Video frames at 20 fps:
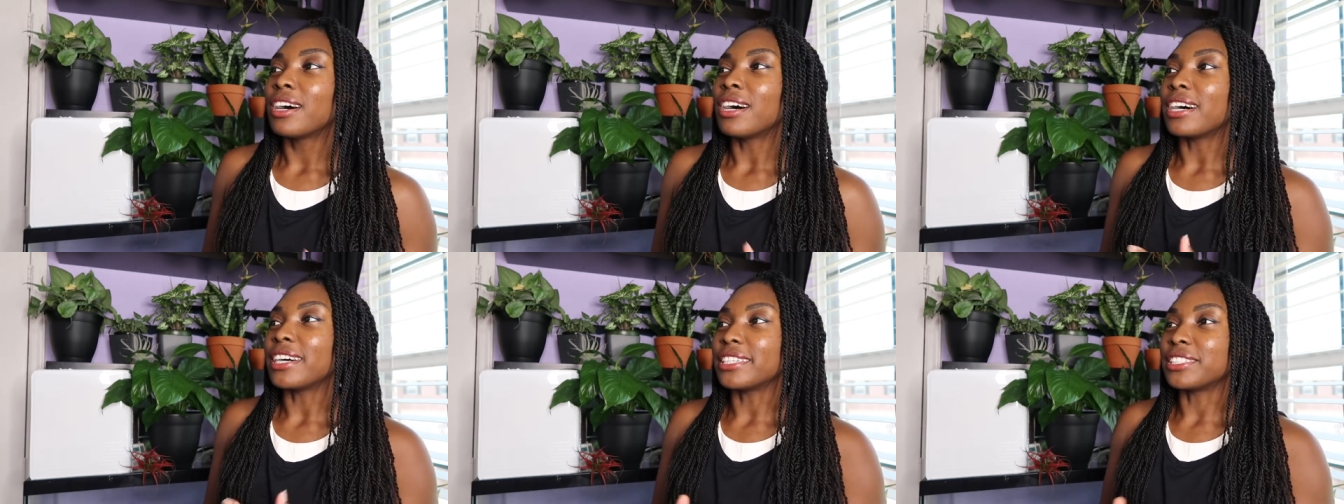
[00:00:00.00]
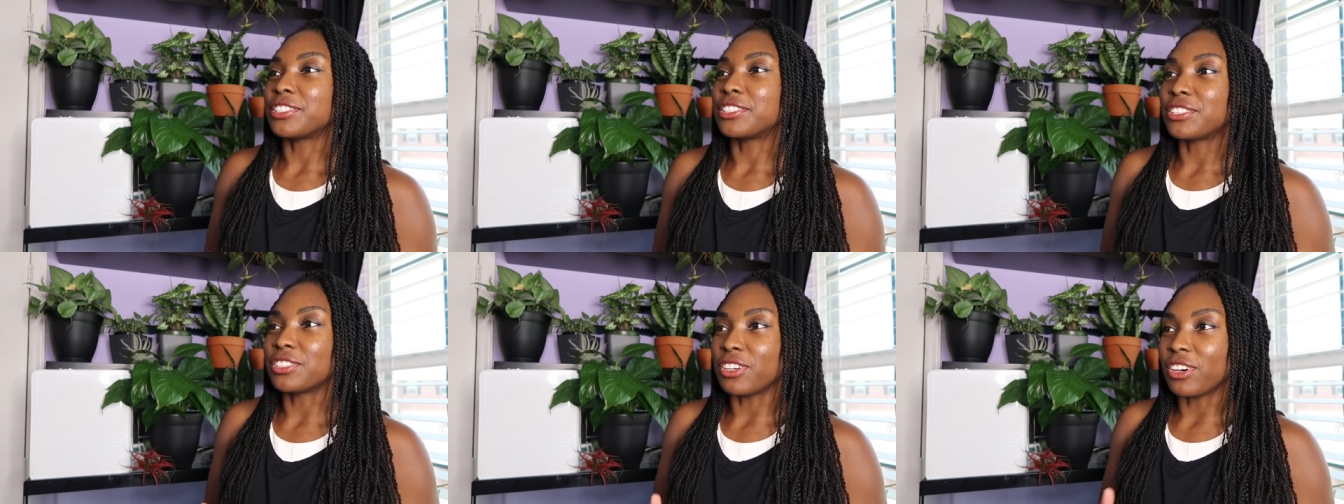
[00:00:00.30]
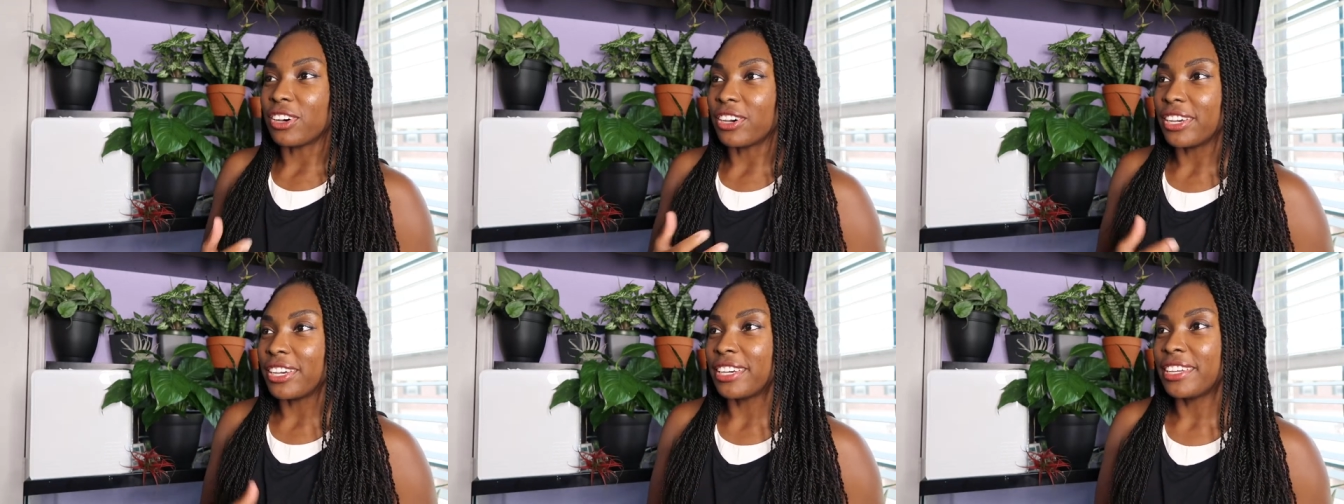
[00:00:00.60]
I
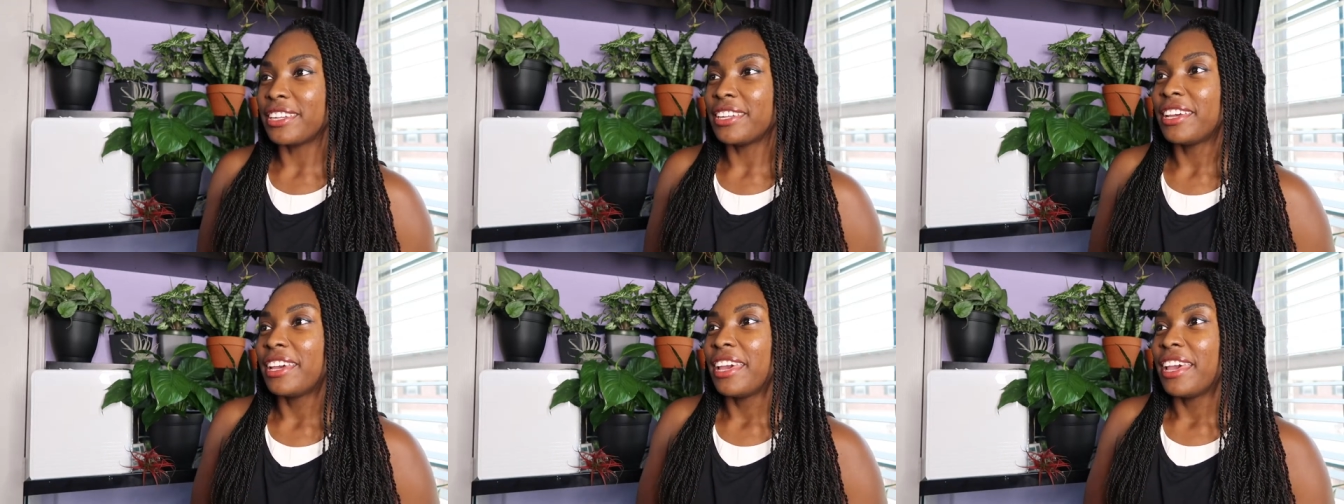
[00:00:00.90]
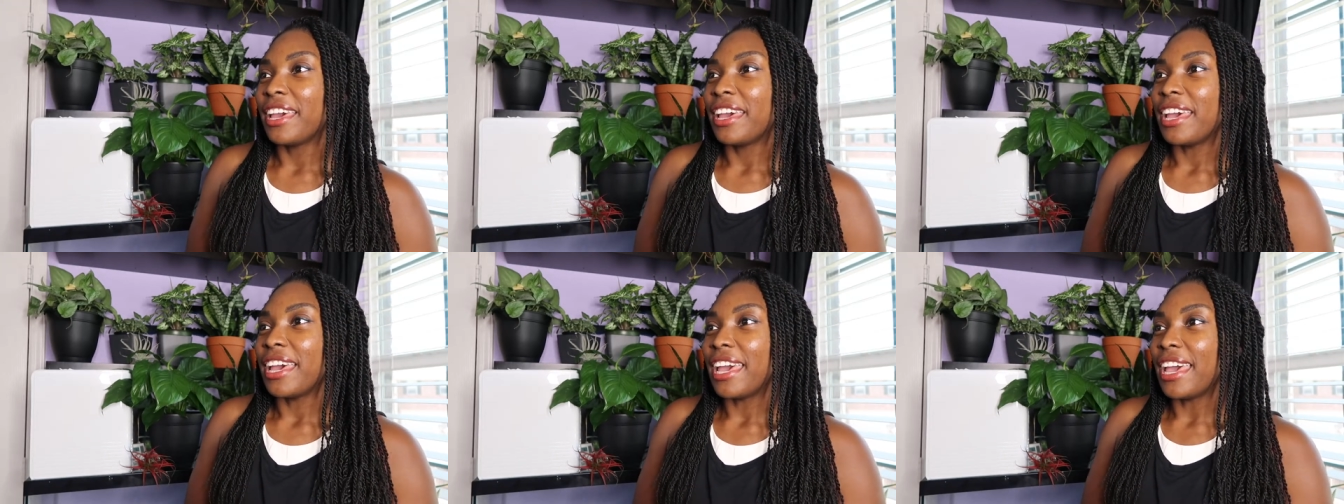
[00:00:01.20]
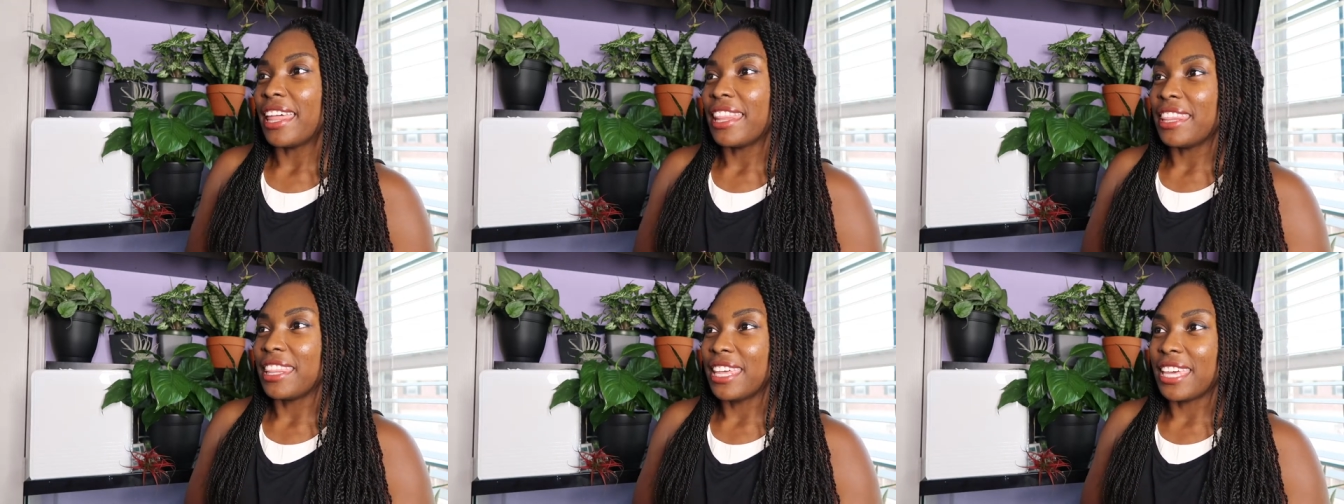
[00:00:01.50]
saw it,
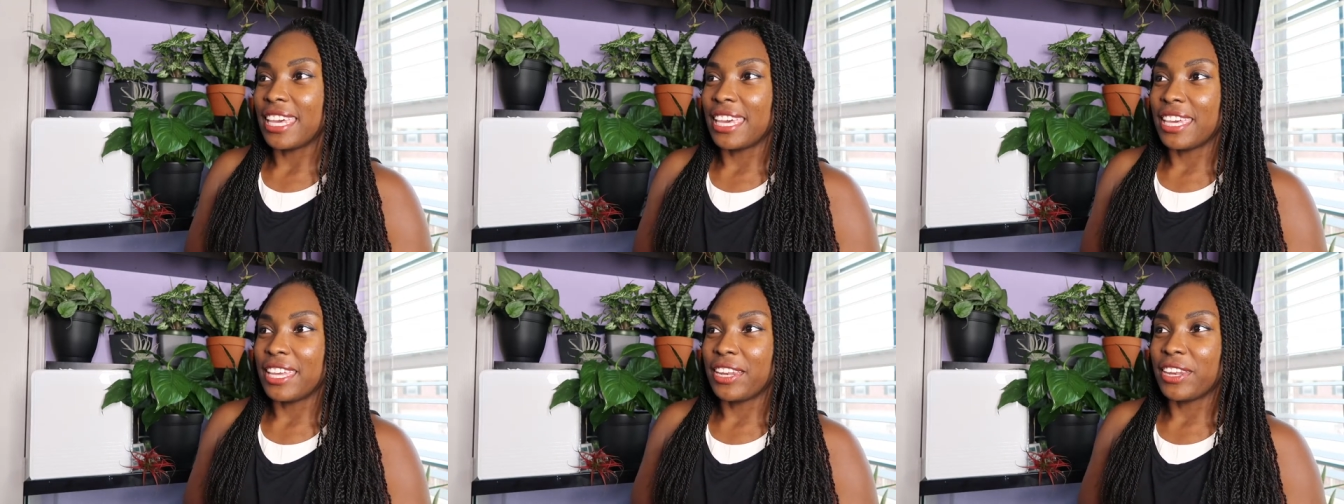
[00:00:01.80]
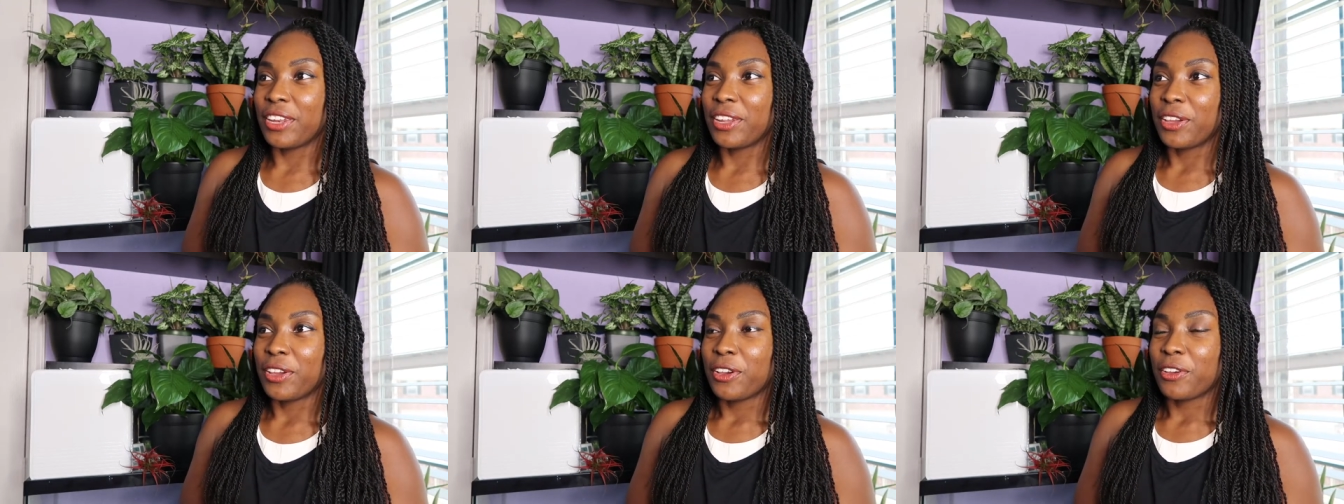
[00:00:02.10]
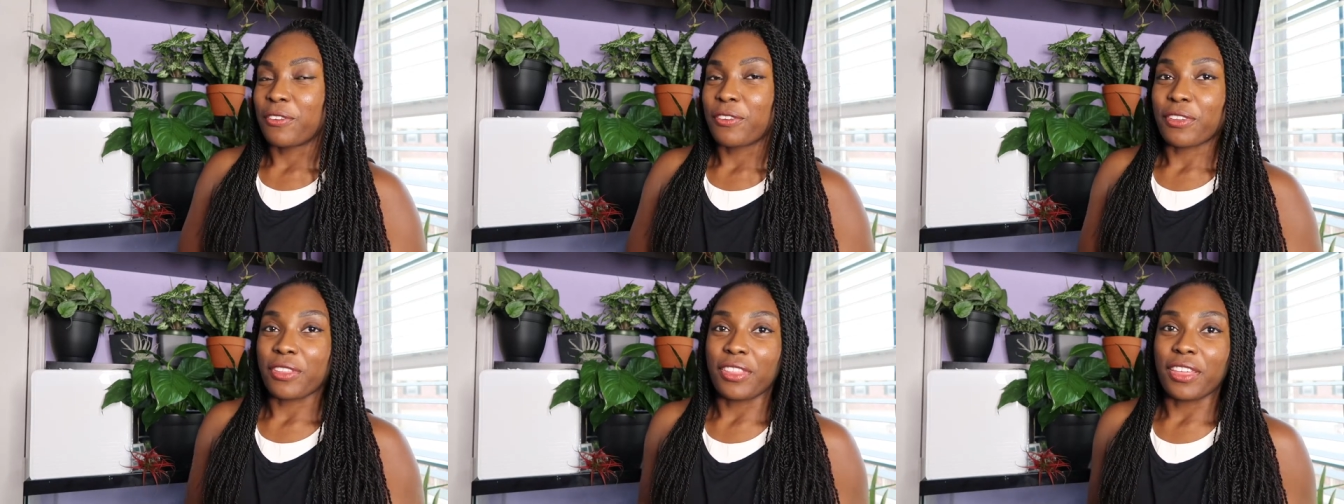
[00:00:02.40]
and then
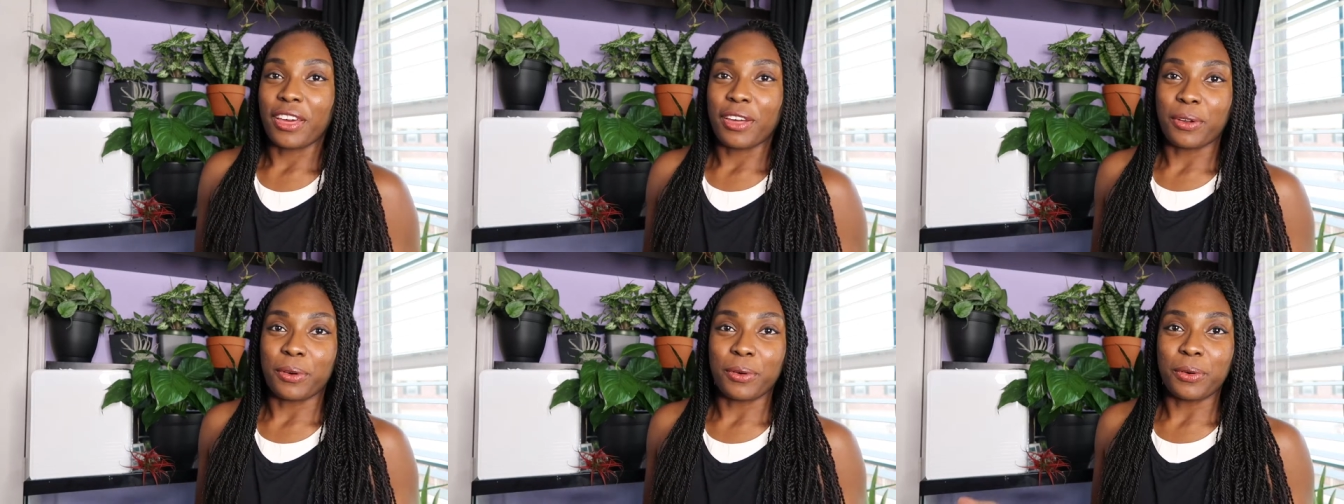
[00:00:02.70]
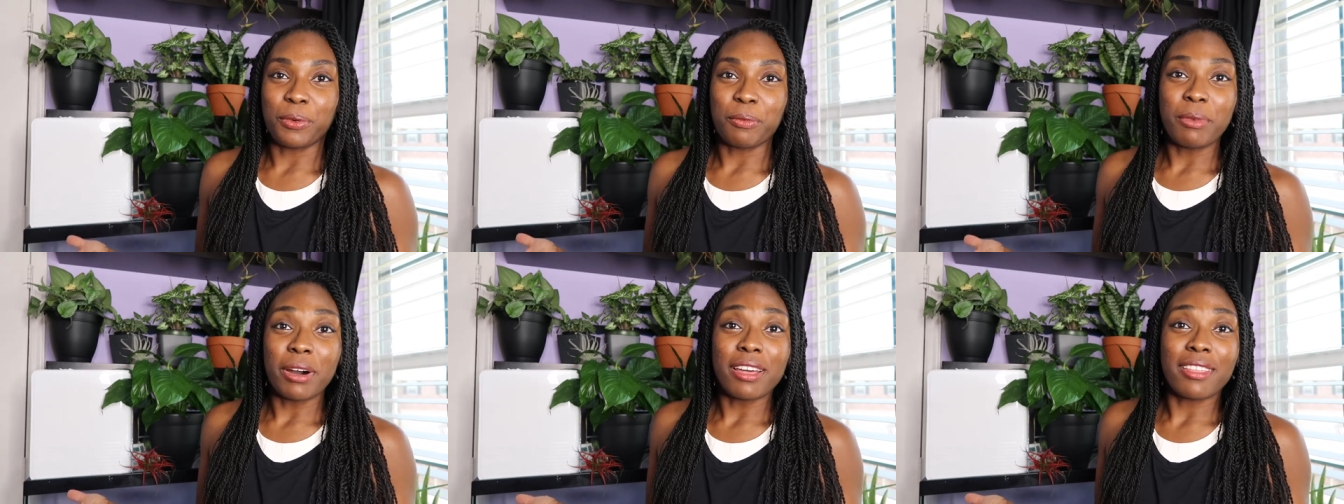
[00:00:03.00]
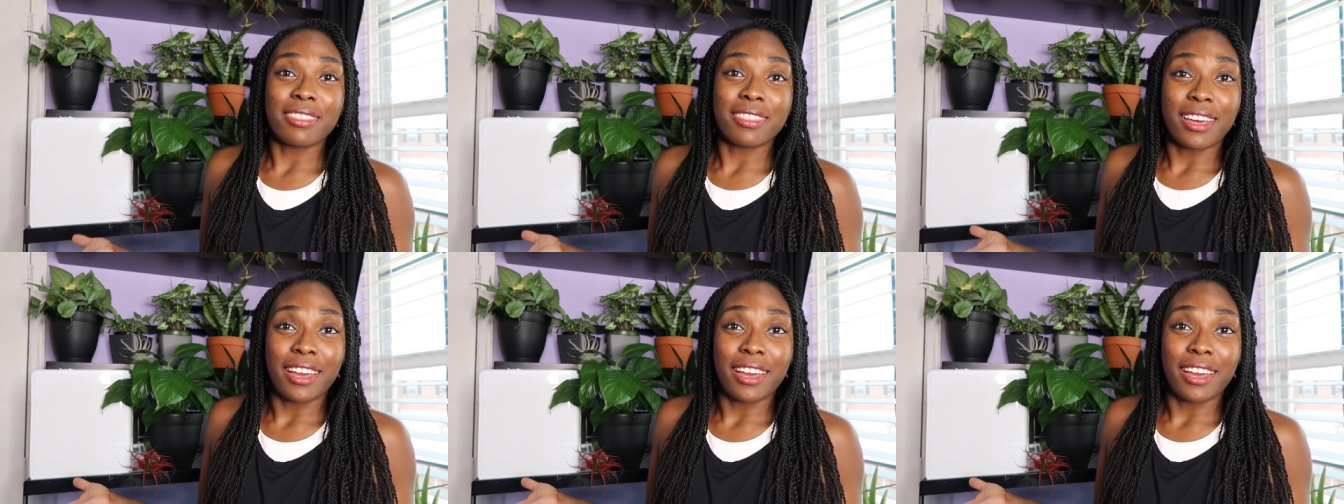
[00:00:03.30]
for that whole month,